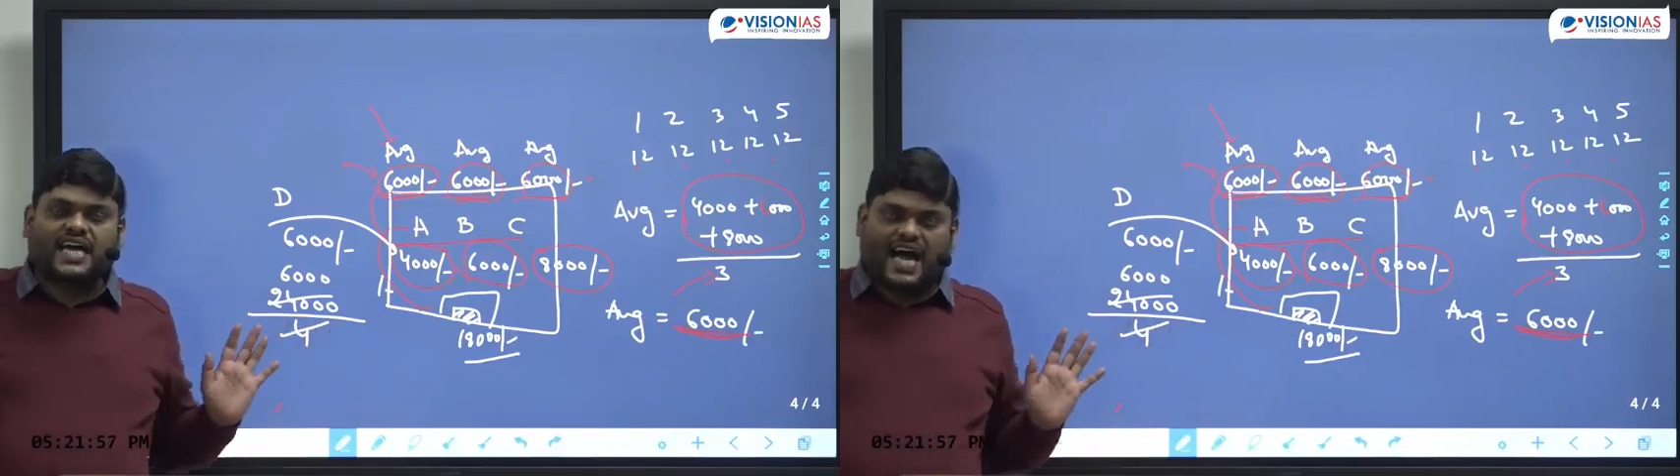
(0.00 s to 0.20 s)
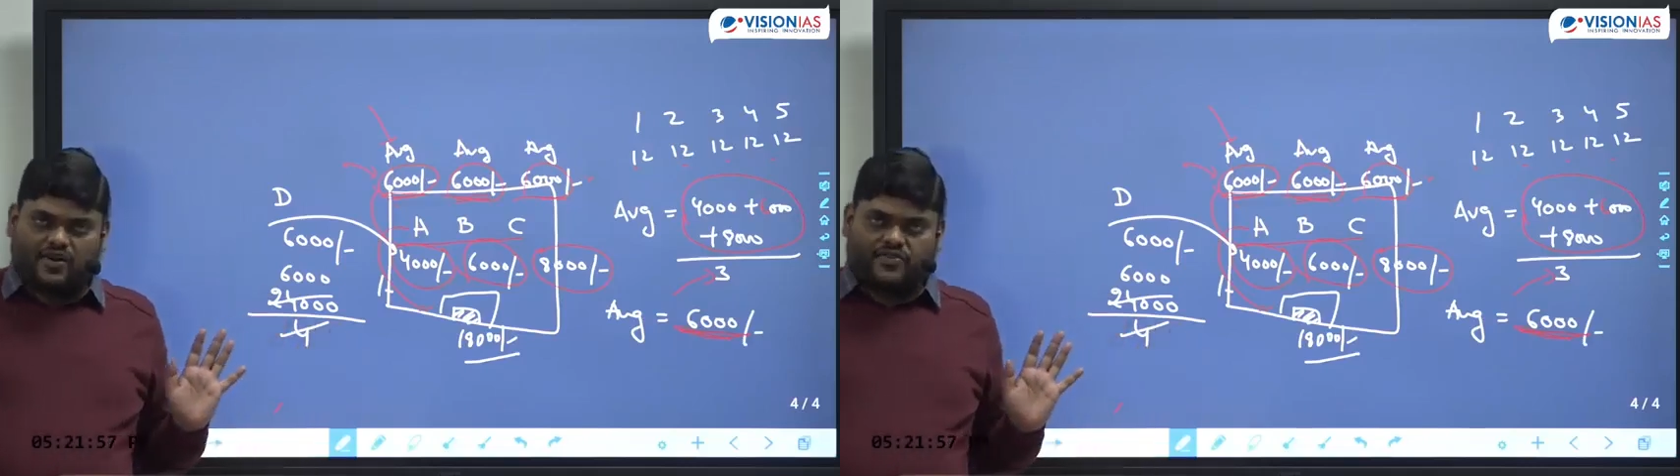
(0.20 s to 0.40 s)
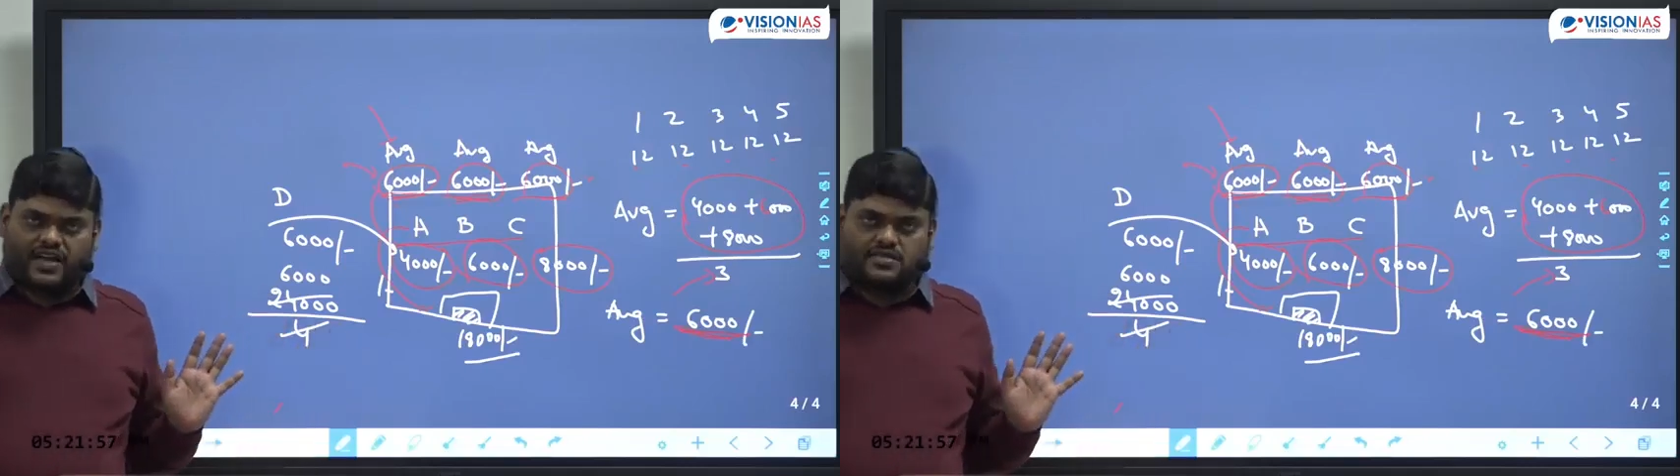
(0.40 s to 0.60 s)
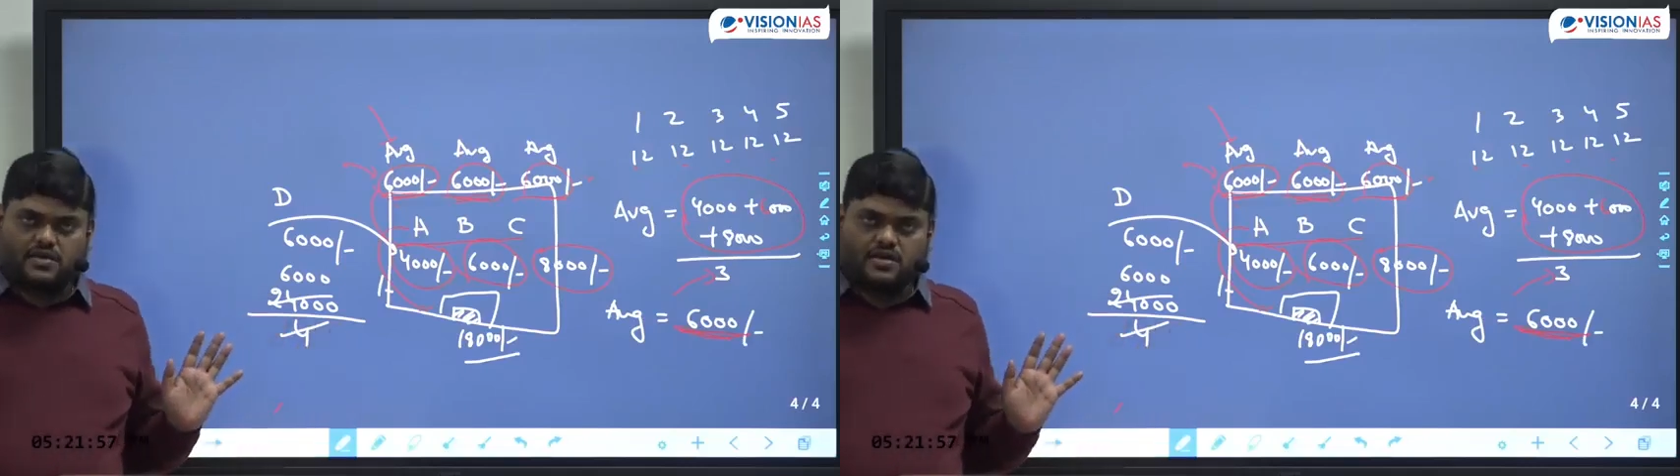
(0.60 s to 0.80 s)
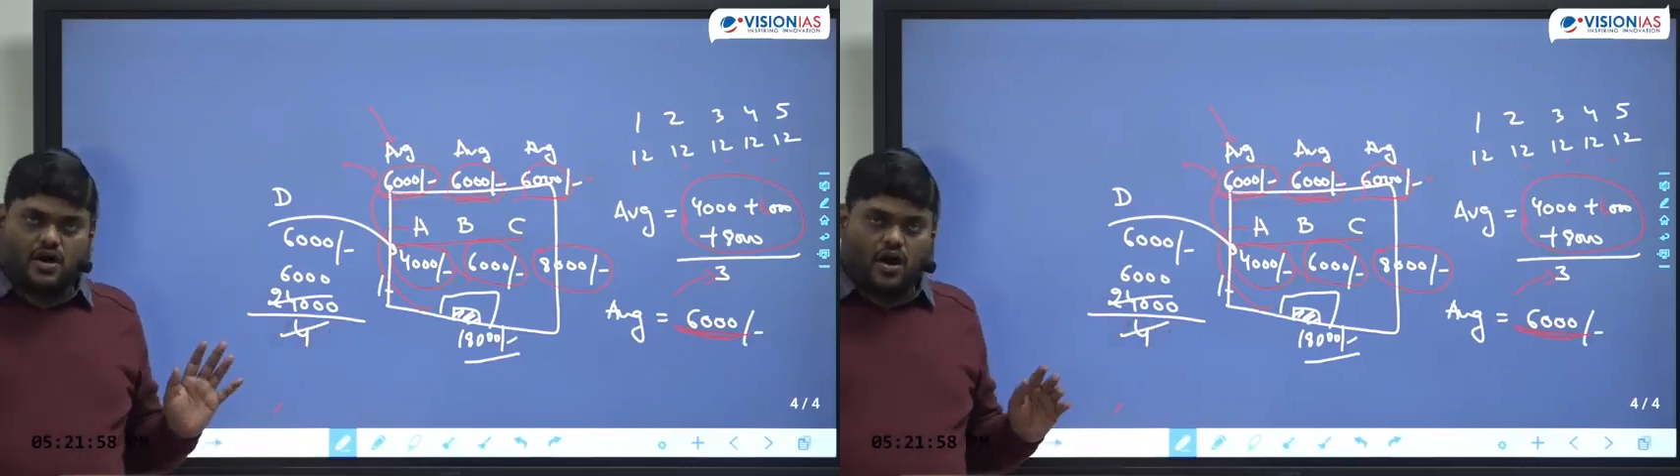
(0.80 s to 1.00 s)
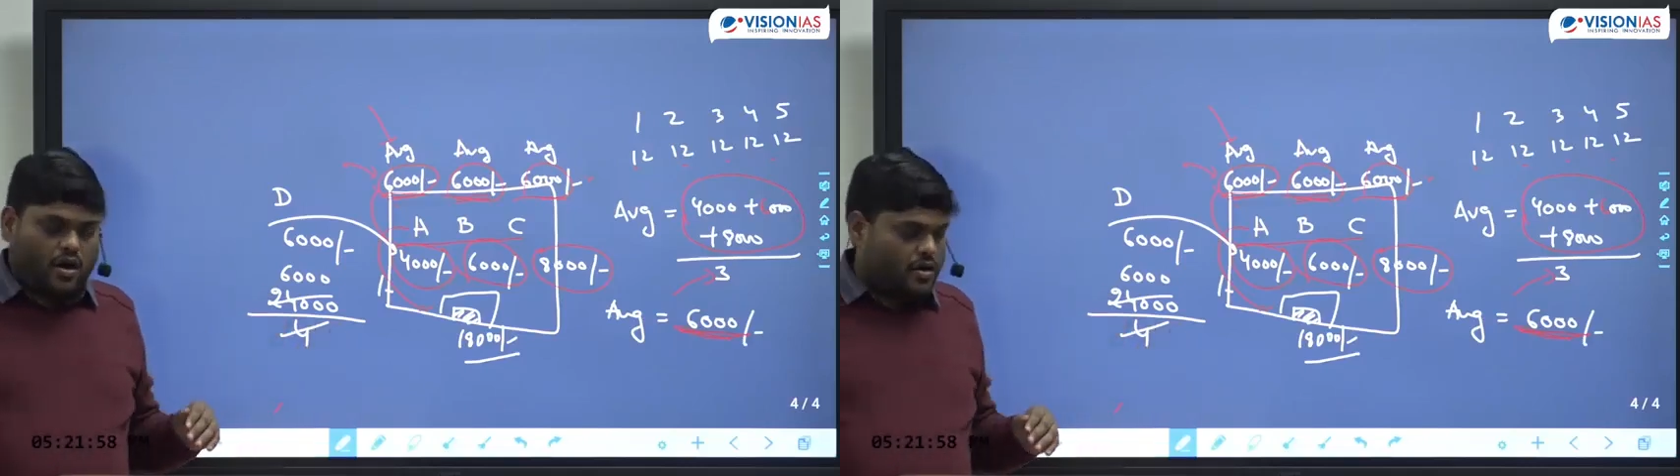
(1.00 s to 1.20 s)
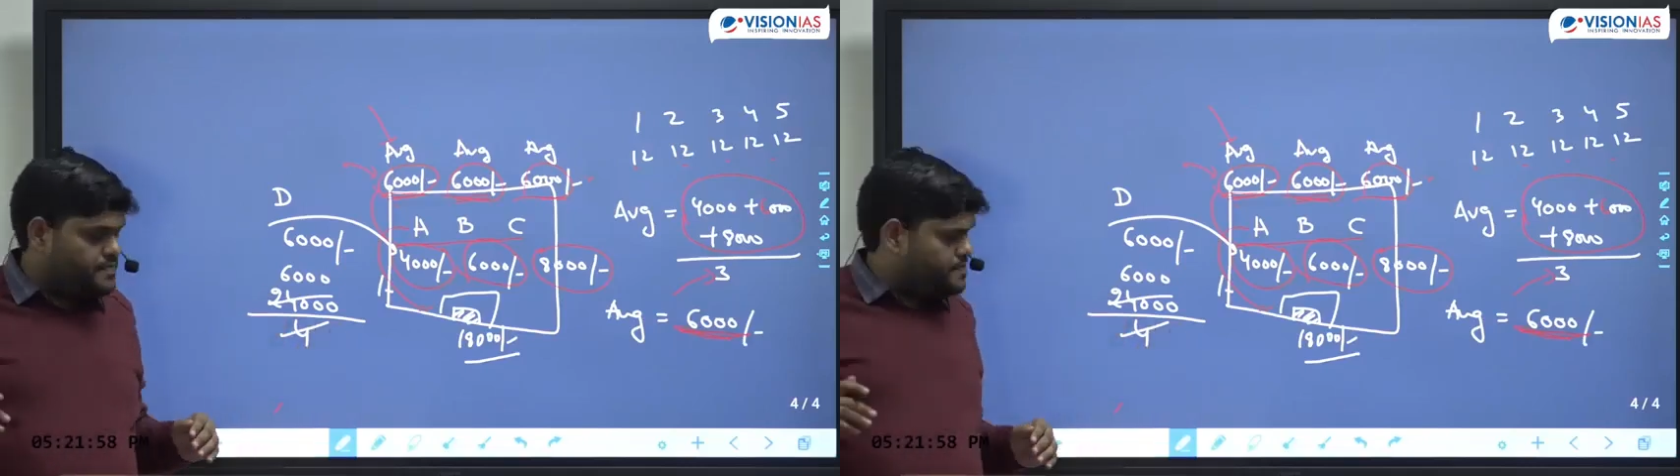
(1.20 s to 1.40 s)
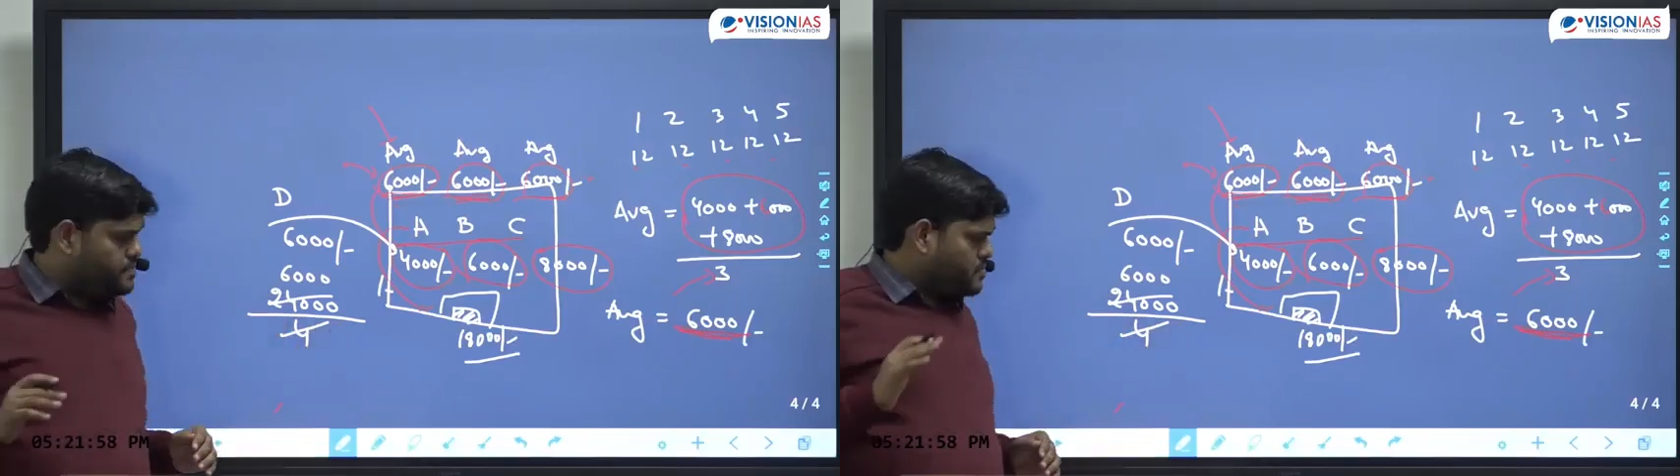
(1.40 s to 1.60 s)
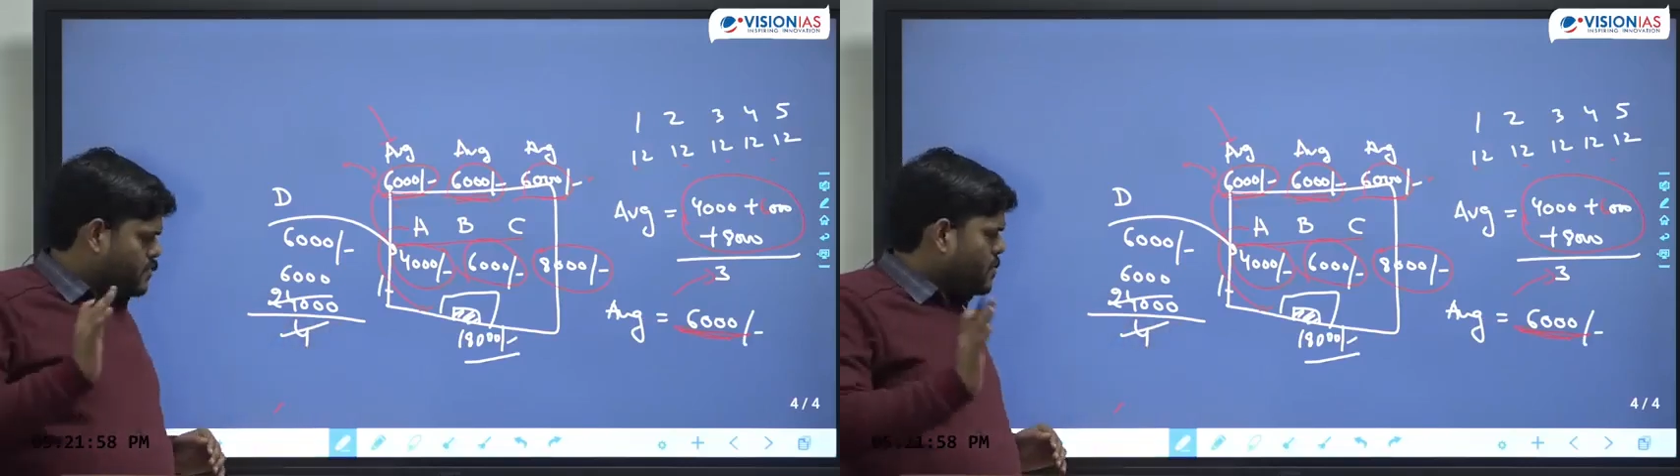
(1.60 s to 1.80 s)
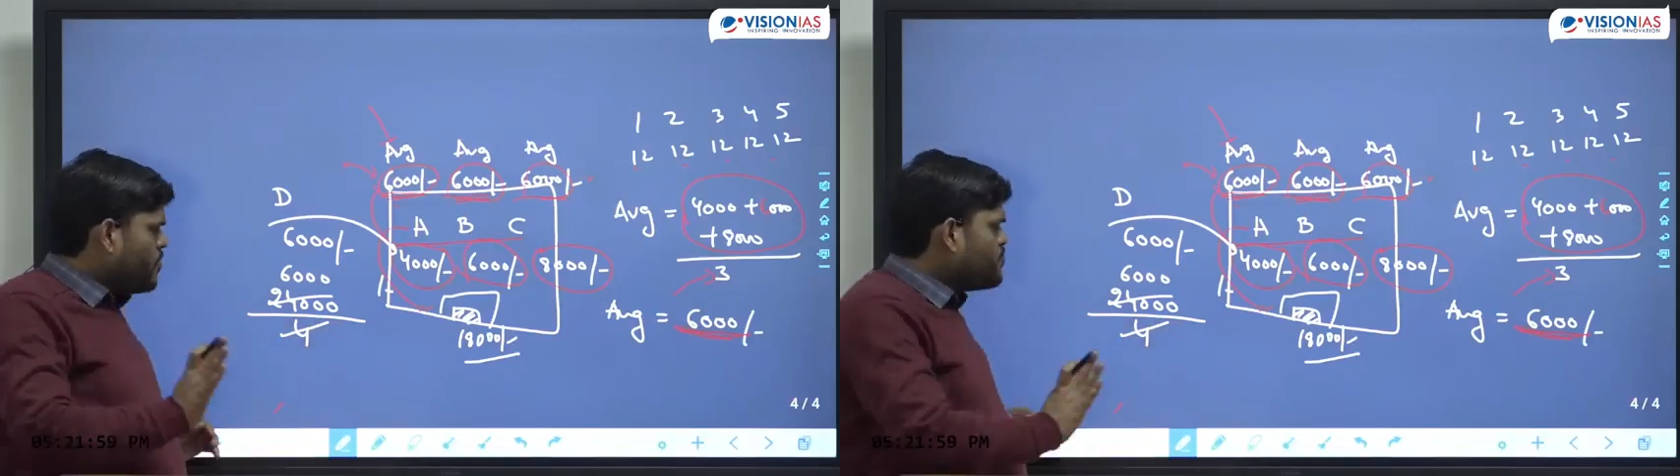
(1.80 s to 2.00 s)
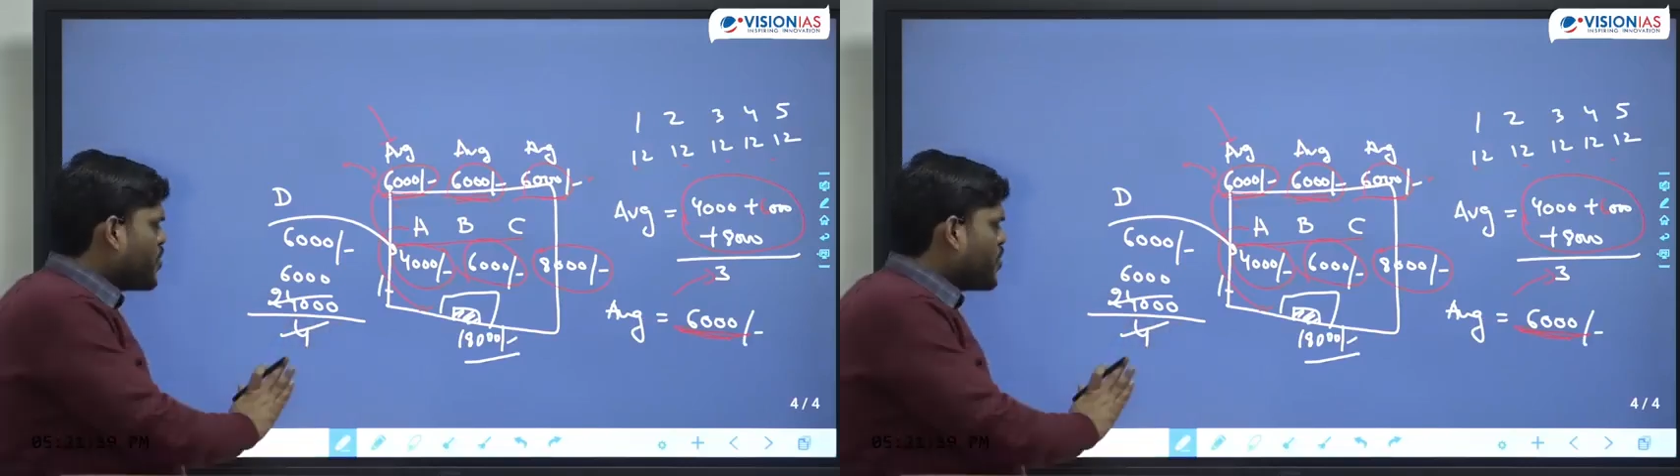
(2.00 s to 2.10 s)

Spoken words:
average. For